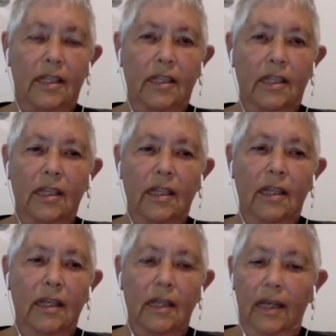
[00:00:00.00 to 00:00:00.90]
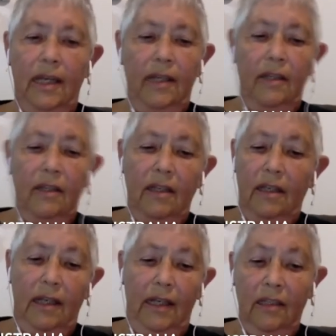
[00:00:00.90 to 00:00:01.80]
Fantastic. And
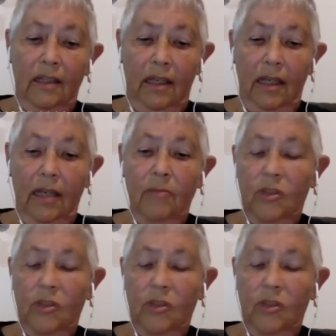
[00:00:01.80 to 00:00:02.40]
I'm